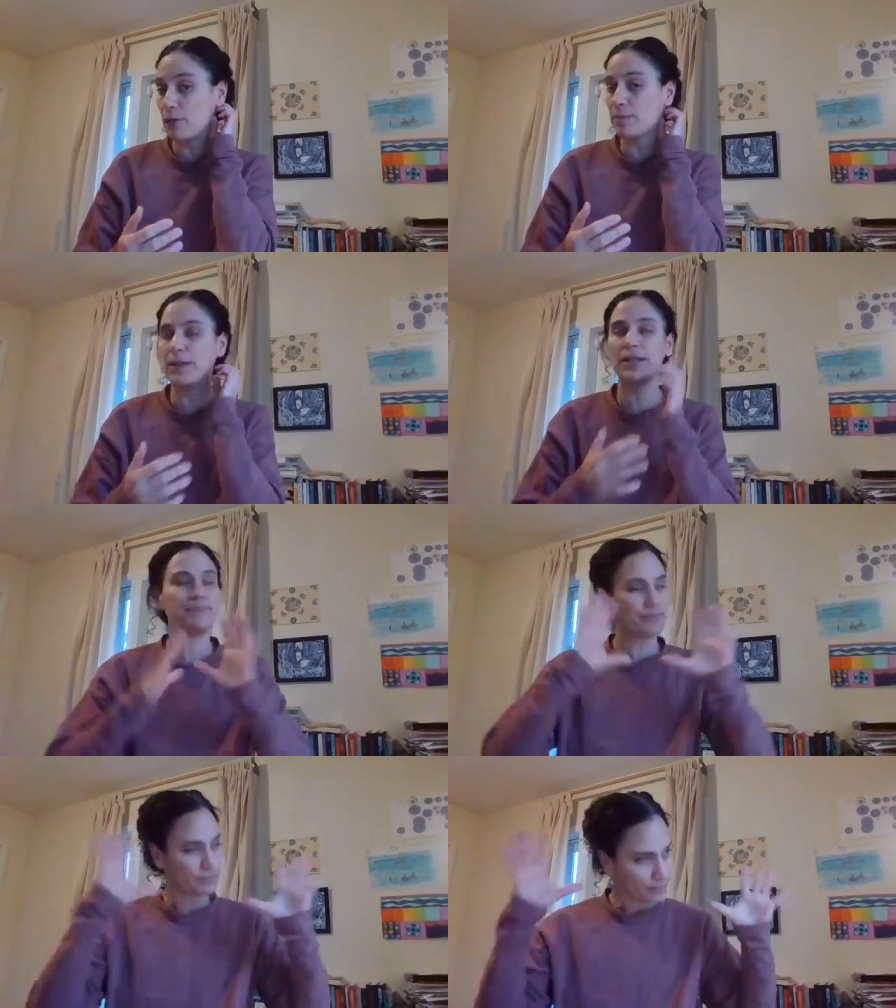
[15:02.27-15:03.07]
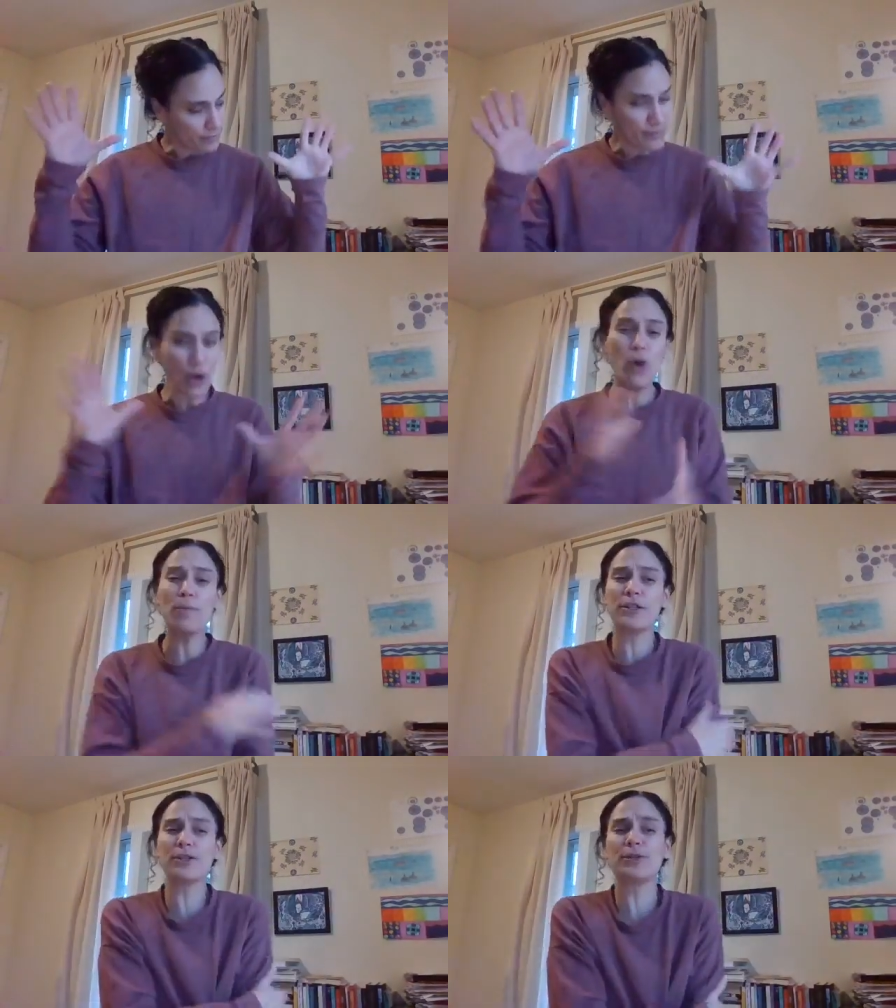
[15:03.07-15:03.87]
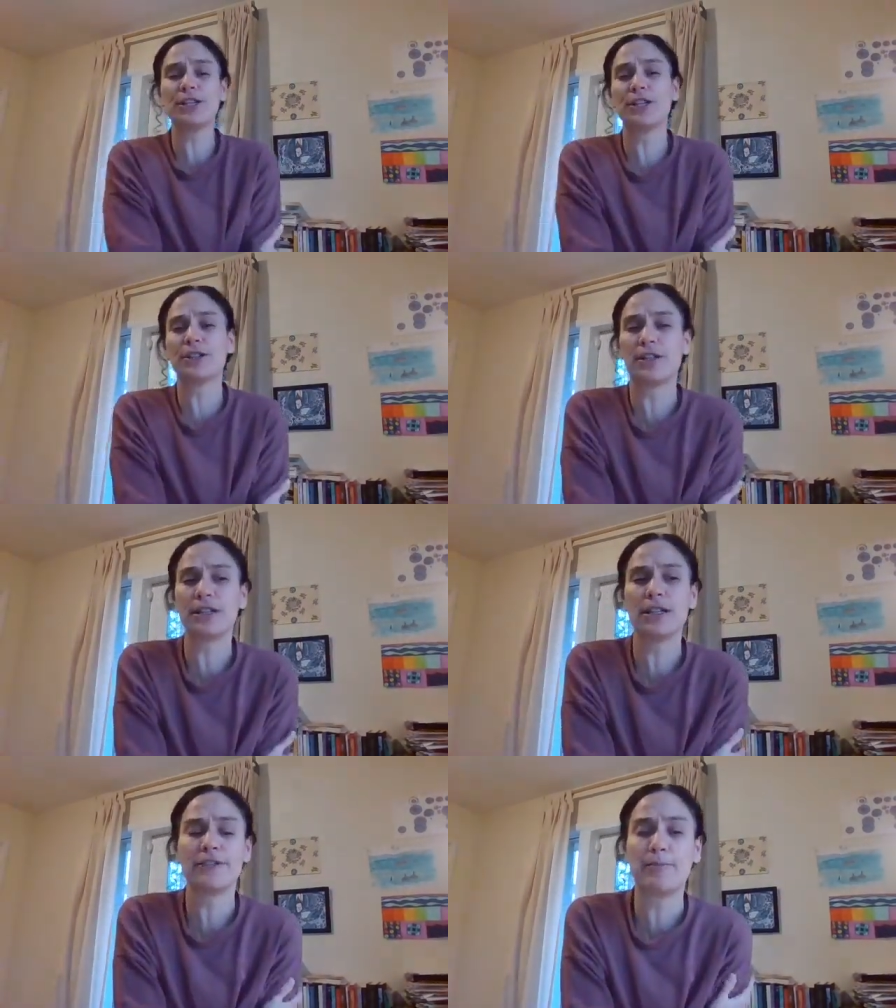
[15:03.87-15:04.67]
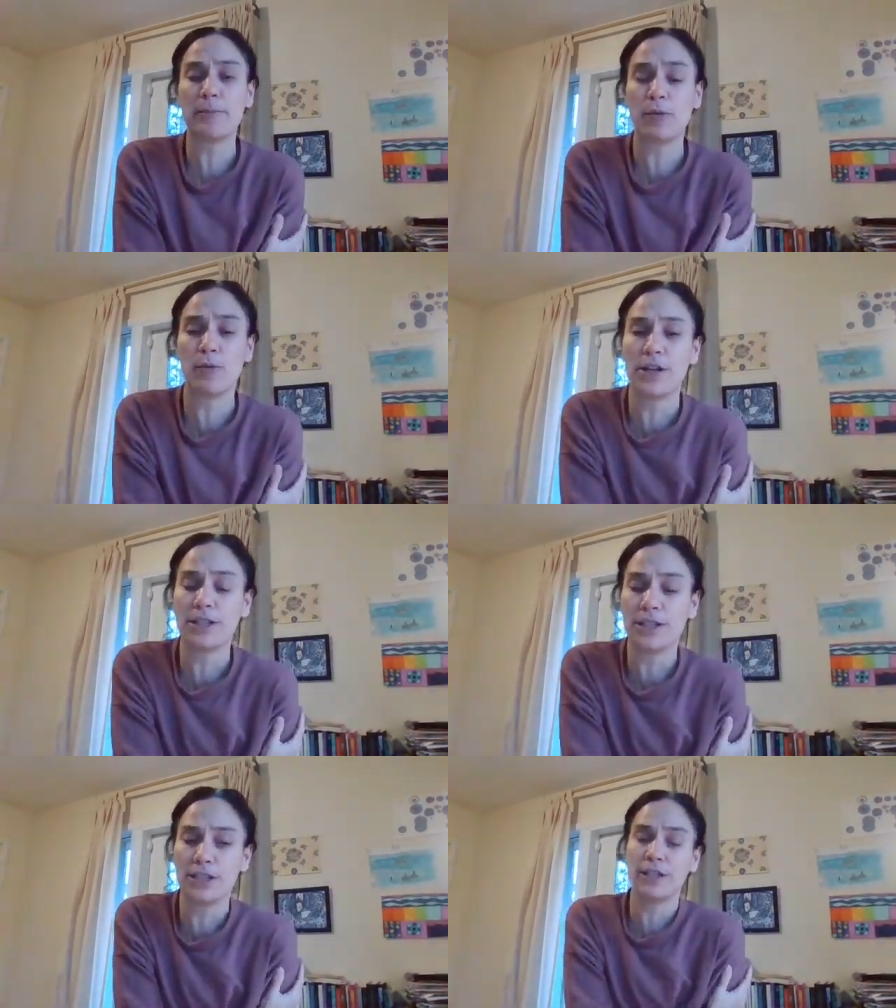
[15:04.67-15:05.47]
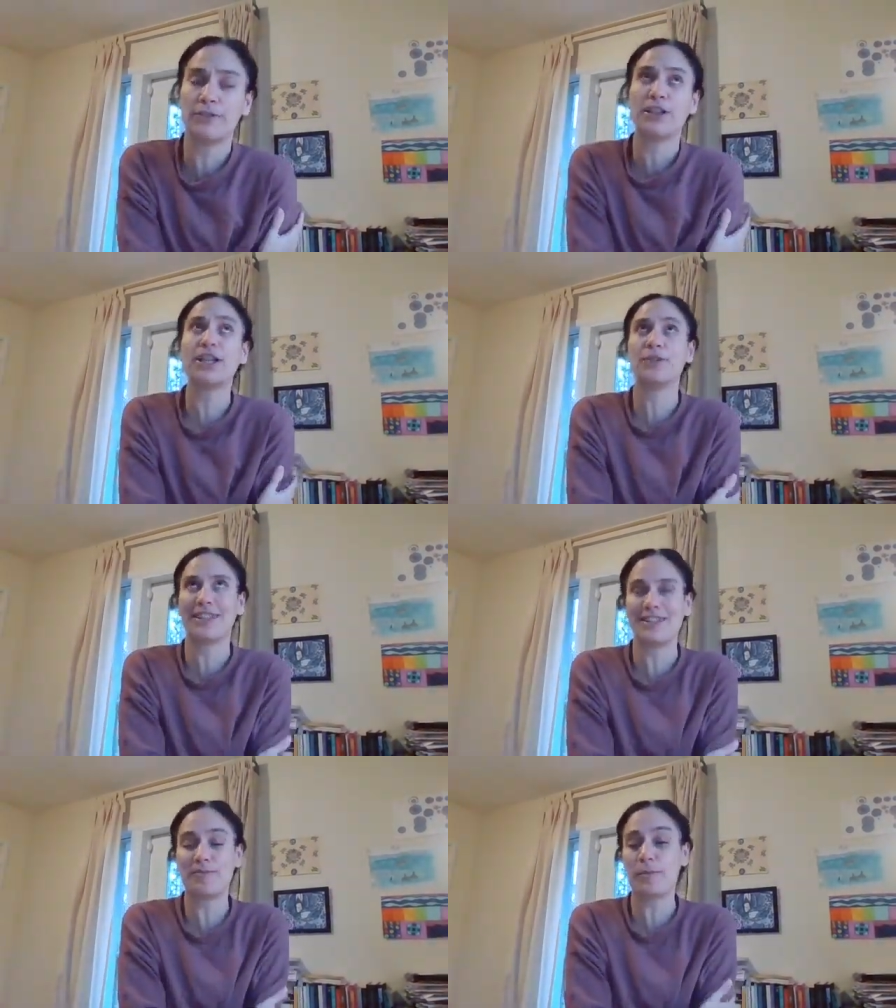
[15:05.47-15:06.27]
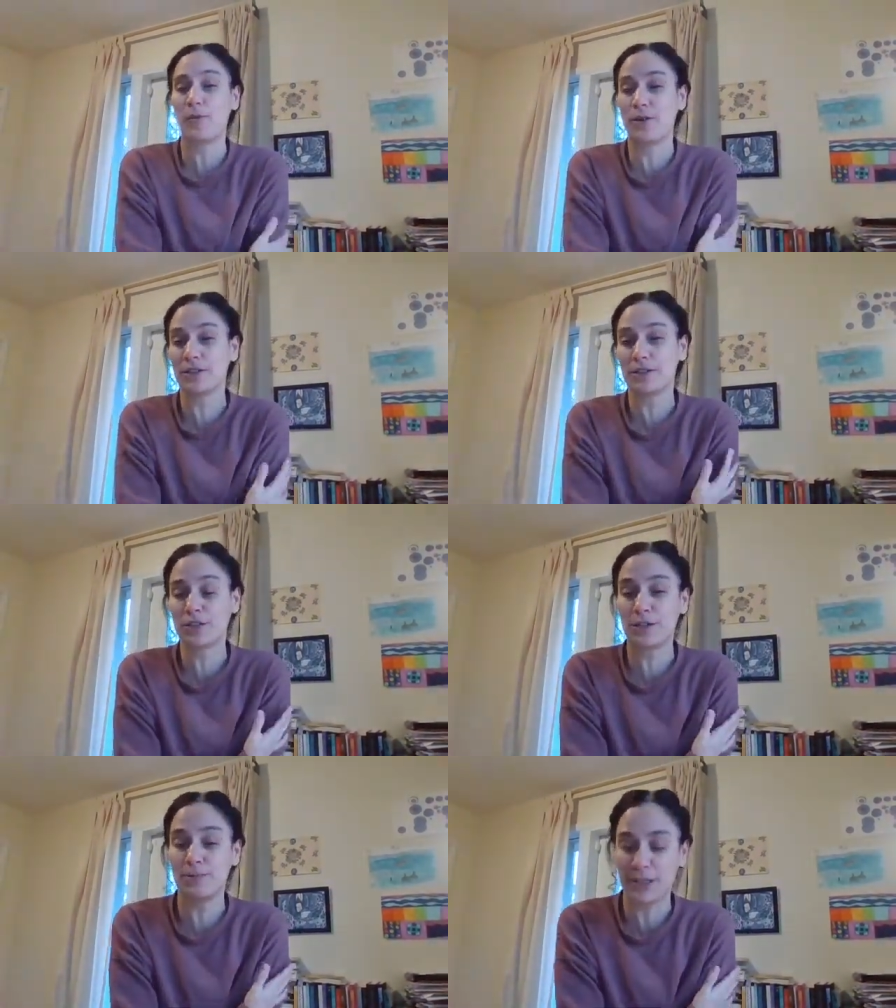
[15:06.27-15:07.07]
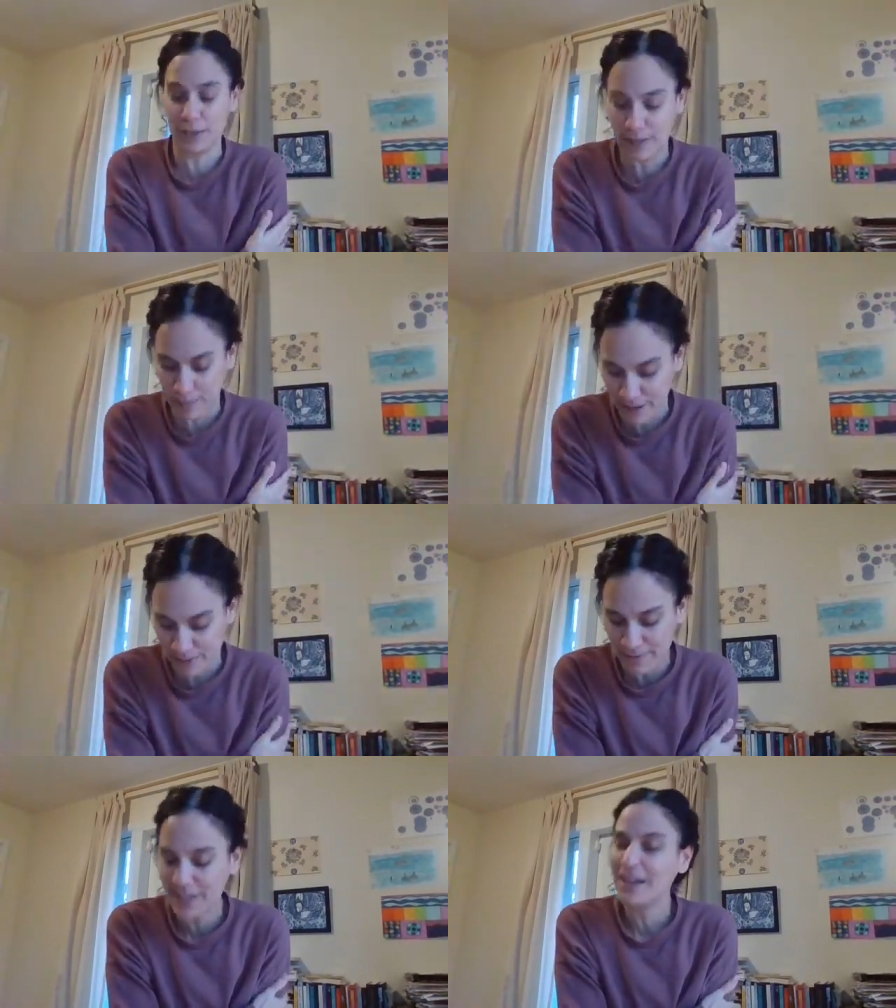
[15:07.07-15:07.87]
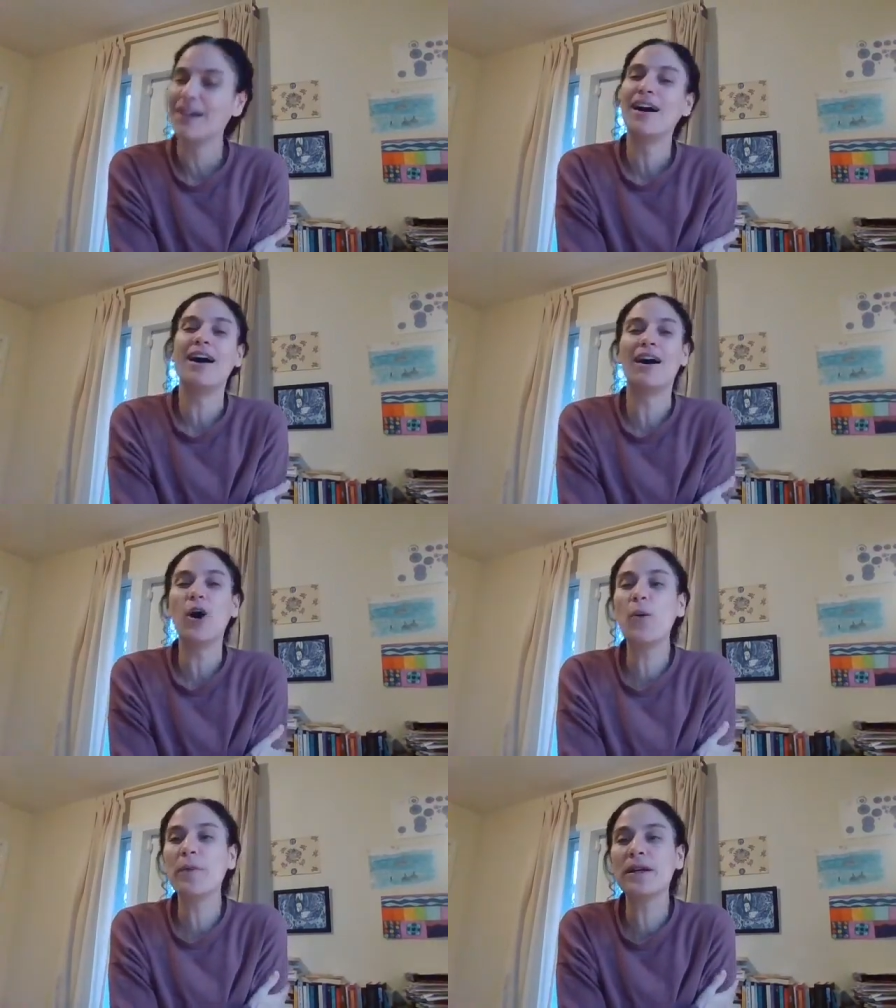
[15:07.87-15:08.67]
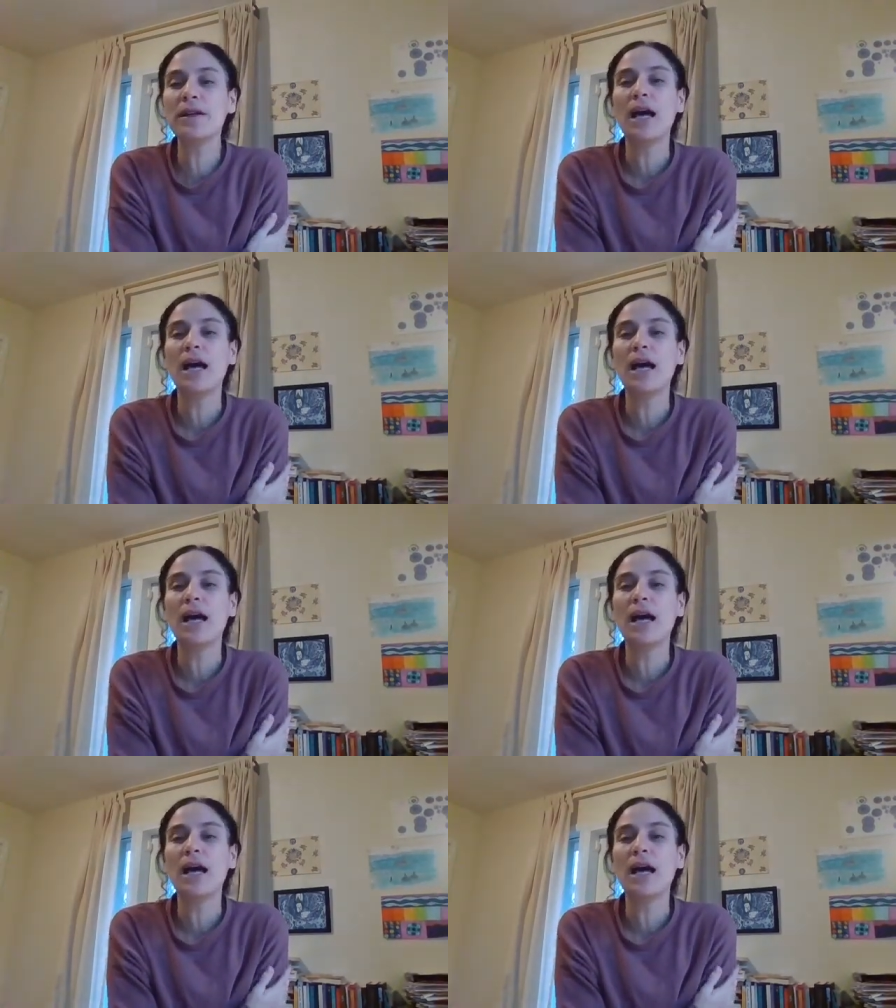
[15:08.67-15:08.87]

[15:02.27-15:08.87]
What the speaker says: be open to hear if people want, if people want me to keep them open.